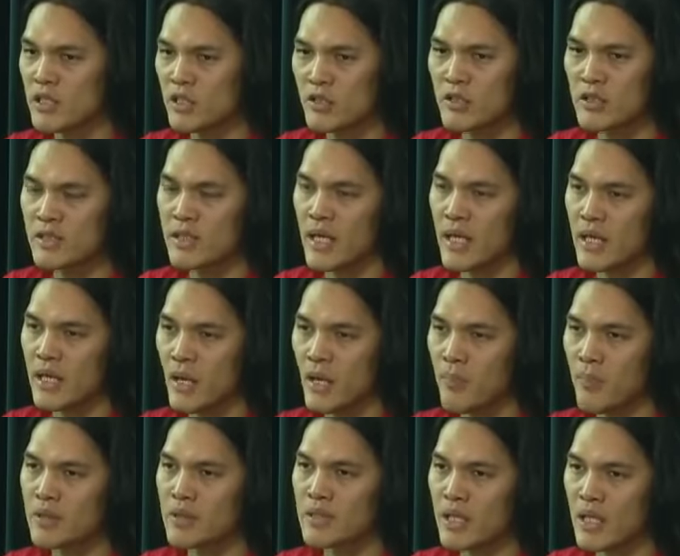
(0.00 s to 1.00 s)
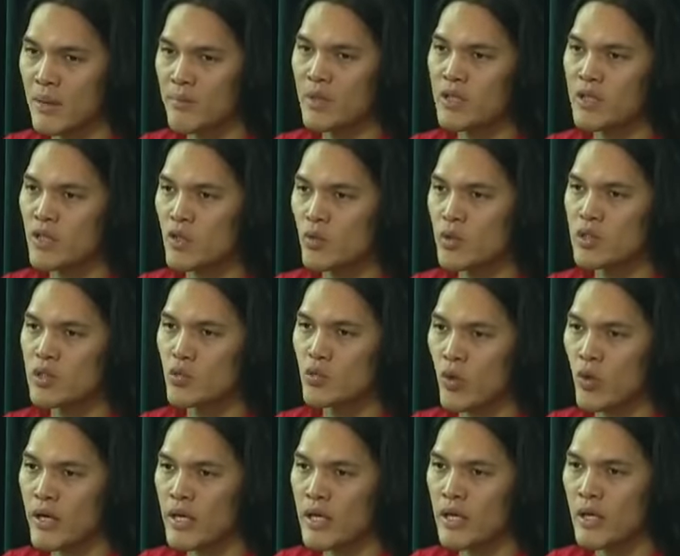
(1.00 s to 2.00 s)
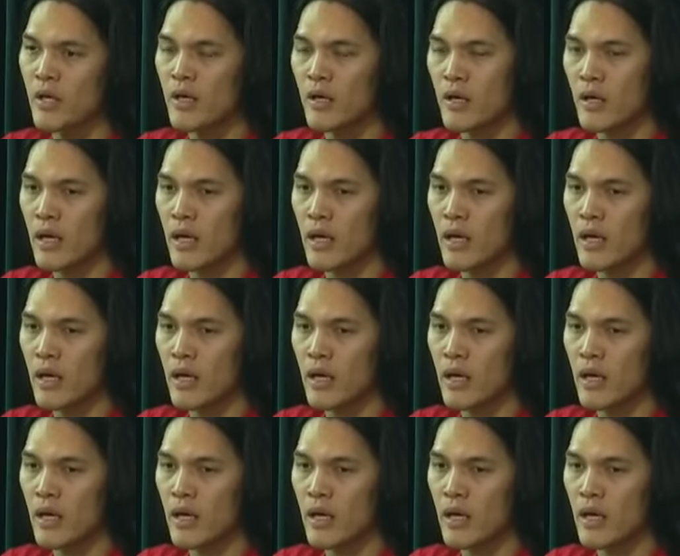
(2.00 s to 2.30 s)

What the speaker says: They should stand up and say, I'm going to do what's right.